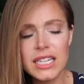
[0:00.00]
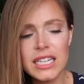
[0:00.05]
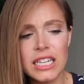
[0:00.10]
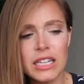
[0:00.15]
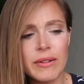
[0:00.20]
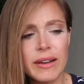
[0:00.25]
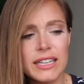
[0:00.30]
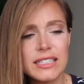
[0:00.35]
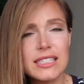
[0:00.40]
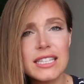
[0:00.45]

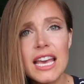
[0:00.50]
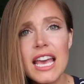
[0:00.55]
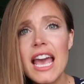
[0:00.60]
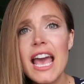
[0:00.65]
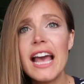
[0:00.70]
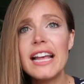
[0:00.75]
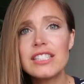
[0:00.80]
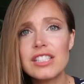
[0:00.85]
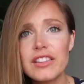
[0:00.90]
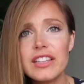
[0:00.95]
Anyways,
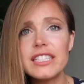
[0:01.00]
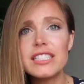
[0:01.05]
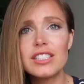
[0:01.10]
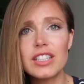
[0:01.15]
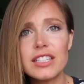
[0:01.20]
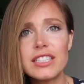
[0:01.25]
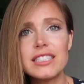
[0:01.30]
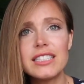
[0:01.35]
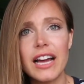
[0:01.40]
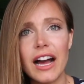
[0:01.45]
and so they
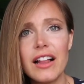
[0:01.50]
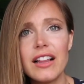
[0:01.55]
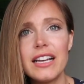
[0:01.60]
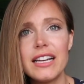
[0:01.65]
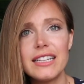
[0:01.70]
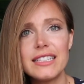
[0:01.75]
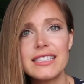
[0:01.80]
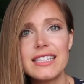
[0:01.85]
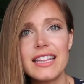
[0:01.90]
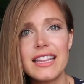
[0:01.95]
start to tell
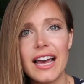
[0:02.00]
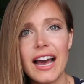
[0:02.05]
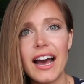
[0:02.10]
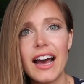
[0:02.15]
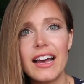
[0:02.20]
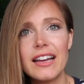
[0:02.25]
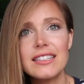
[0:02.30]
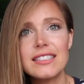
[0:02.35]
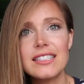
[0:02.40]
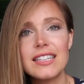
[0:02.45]
us
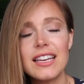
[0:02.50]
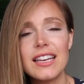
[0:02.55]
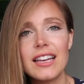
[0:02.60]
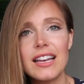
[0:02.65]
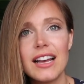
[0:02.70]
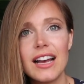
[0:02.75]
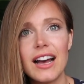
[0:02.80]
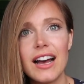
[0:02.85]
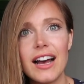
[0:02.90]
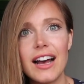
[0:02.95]
that,
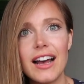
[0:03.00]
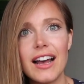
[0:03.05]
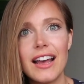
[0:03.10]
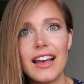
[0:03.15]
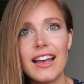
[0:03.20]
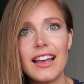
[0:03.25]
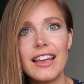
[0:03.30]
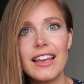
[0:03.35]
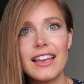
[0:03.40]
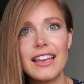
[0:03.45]

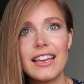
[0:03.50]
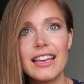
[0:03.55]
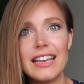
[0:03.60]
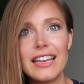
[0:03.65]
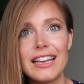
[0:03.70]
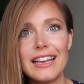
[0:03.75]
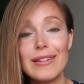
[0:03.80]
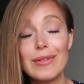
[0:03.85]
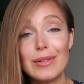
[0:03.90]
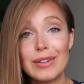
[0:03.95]

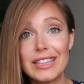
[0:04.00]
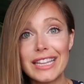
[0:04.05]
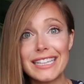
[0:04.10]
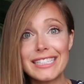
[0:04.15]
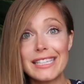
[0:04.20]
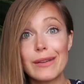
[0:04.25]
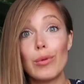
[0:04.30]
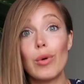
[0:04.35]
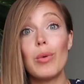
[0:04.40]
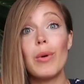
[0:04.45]
they
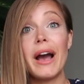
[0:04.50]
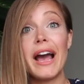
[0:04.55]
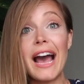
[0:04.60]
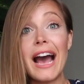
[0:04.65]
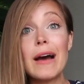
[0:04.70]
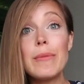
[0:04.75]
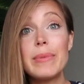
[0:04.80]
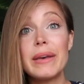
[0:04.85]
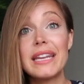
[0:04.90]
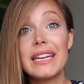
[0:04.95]
said, well, what
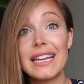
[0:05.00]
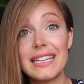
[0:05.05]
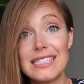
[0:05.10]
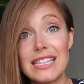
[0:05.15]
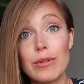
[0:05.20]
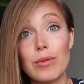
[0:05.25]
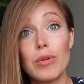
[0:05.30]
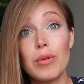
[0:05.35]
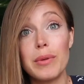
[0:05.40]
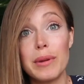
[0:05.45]
happened? I
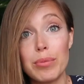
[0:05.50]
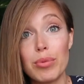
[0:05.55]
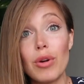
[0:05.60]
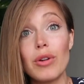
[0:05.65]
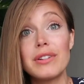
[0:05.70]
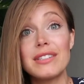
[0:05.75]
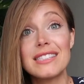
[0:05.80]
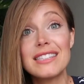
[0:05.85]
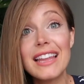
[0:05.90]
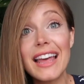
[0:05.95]
said, well, we
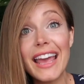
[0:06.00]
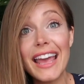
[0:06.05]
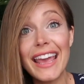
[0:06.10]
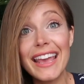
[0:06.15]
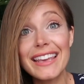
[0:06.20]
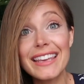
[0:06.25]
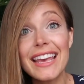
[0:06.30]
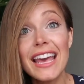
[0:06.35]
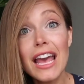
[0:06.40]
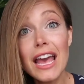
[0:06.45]
broke his
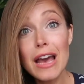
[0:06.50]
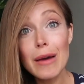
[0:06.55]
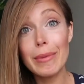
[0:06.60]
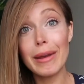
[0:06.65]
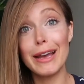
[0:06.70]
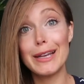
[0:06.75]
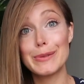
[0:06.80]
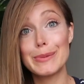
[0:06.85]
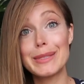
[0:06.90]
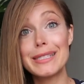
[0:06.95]
leg.
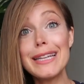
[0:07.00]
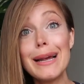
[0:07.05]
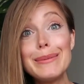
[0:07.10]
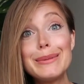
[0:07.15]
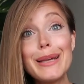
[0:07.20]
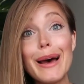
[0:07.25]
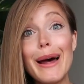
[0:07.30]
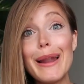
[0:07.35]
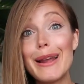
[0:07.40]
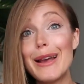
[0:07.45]
My husband
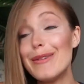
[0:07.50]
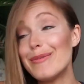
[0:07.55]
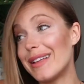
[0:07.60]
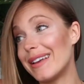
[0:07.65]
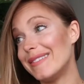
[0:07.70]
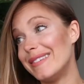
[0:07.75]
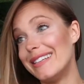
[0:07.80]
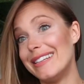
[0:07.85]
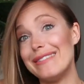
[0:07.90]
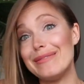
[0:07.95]
stepped on him.
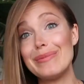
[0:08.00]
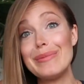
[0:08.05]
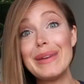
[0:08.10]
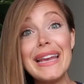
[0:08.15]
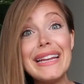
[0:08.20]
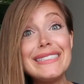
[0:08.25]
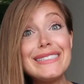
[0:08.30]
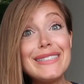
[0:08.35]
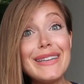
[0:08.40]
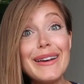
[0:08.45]
Like, we didn't
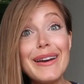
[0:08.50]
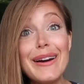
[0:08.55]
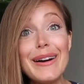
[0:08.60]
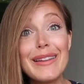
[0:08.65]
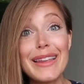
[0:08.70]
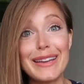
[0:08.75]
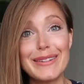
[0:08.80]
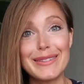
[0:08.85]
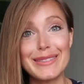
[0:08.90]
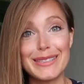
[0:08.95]
mean to.
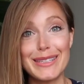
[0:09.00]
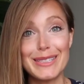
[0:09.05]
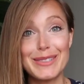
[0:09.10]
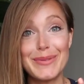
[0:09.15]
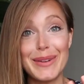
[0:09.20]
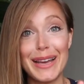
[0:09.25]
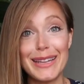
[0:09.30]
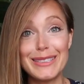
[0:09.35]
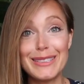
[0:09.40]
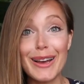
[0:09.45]
Like, we're such
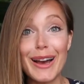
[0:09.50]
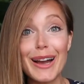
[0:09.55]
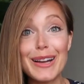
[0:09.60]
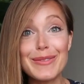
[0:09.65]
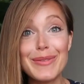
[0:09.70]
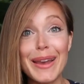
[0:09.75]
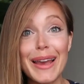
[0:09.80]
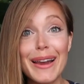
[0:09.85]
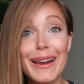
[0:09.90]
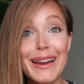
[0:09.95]
bad
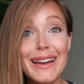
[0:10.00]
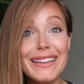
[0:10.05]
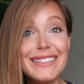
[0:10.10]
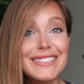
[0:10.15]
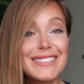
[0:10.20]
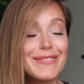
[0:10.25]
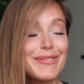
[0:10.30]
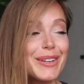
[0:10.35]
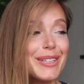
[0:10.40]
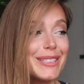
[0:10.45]
dog
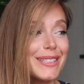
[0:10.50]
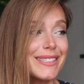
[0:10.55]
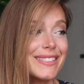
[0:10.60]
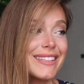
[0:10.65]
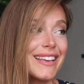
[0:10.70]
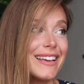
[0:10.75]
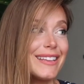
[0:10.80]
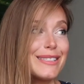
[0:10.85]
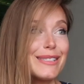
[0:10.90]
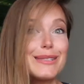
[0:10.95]
parents. And we're just,
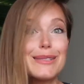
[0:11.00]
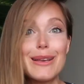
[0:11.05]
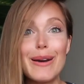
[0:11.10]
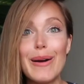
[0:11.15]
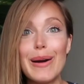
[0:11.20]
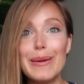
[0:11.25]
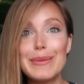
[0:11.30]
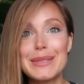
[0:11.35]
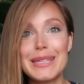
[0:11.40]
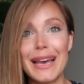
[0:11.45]
like, so
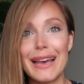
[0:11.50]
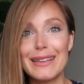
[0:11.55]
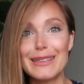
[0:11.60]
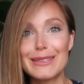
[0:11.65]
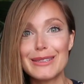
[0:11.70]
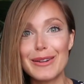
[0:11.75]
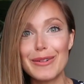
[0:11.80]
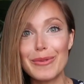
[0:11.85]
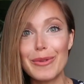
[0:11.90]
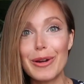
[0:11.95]
upset
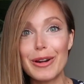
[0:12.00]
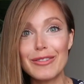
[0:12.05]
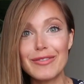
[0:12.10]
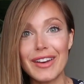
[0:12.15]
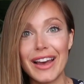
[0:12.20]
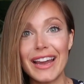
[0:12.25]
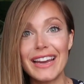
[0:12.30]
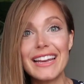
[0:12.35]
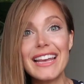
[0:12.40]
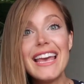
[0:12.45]
and so
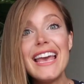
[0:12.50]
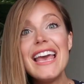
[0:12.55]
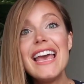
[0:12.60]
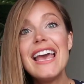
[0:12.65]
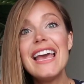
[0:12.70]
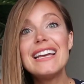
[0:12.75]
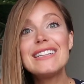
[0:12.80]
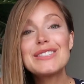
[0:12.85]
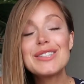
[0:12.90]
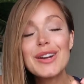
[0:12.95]
mortified.
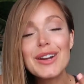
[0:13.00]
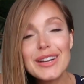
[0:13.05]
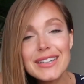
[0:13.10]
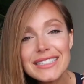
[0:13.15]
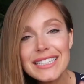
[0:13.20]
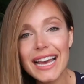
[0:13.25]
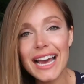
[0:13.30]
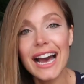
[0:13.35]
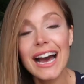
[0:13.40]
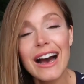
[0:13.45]
It
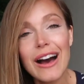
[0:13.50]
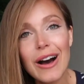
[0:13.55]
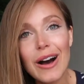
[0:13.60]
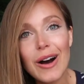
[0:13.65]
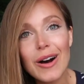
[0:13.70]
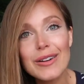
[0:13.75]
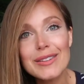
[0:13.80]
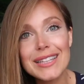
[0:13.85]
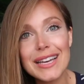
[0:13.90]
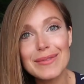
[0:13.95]
turned
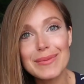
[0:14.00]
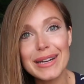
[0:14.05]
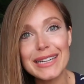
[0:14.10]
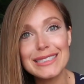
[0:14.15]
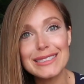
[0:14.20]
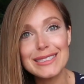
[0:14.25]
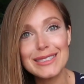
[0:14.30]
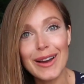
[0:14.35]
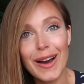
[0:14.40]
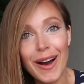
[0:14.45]
out that
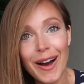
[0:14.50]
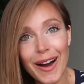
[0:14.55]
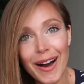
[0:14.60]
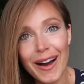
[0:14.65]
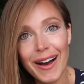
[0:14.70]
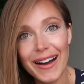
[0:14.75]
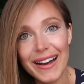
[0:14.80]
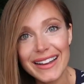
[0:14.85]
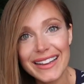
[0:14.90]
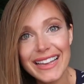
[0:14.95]
my
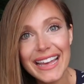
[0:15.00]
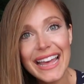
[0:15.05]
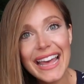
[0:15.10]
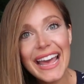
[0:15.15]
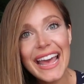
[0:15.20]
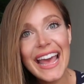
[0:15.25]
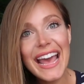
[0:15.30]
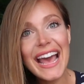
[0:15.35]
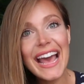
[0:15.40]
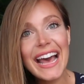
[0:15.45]
dog
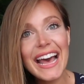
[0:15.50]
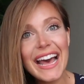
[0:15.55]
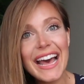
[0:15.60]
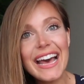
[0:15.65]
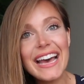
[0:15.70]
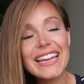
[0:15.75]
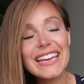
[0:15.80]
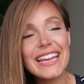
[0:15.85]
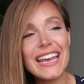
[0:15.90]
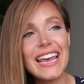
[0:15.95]

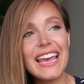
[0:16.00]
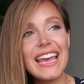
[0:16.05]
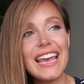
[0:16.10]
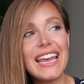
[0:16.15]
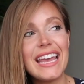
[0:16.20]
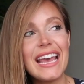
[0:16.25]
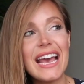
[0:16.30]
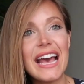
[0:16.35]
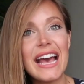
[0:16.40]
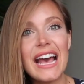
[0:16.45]
had
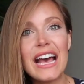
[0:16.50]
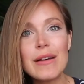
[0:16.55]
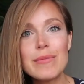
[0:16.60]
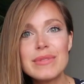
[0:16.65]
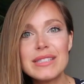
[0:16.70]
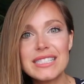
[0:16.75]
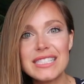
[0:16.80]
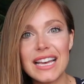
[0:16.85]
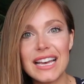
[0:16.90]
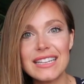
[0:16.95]
an
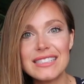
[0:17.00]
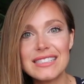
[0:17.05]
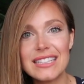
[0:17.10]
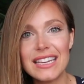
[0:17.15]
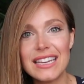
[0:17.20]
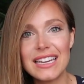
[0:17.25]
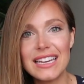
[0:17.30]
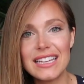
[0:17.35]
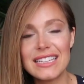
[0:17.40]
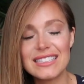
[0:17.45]
abscess
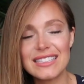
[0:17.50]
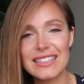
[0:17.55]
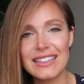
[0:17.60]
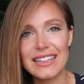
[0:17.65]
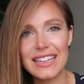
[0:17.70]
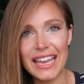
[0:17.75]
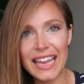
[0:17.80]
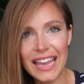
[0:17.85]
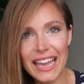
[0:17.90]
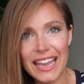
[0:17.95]
in his
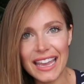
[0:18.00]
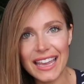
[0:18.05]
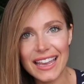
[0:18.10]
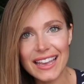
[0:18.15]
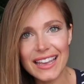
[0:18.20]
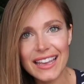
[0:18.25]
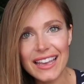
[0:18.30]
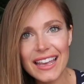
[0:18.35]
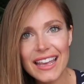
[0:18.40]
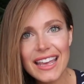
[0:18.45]

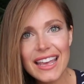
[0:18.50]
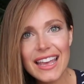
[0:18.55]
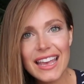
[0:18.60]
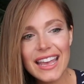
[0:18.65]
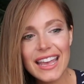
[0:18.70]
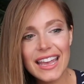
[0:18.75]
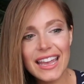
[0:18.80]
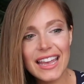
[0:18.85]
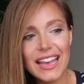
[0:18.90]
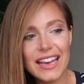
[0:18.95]
leg,
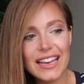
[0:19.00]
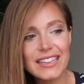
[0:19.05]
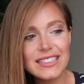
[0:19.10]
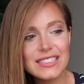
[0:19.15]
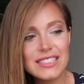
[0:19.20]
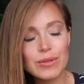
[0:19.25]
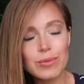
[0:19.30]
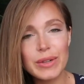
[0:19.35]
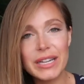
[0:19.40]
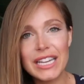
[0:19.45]

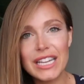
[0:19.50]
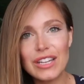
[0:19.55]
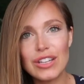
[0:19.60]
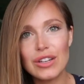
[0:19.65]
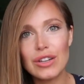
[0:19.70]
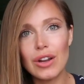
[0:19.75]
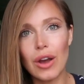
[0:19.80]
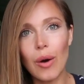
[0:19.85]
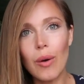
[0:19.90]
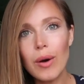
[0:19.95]
and we
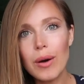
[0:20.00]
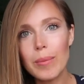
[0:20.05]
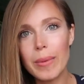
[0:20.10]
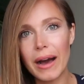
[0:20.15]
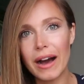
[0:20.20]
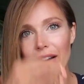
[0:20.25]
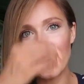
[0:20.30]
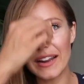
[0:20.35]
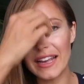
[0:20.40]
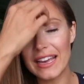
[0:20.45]
didn't know
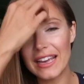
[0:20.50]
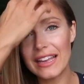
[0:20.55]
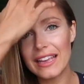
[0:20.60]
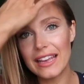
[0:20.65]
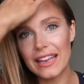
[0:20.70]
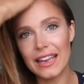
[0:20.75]
about it.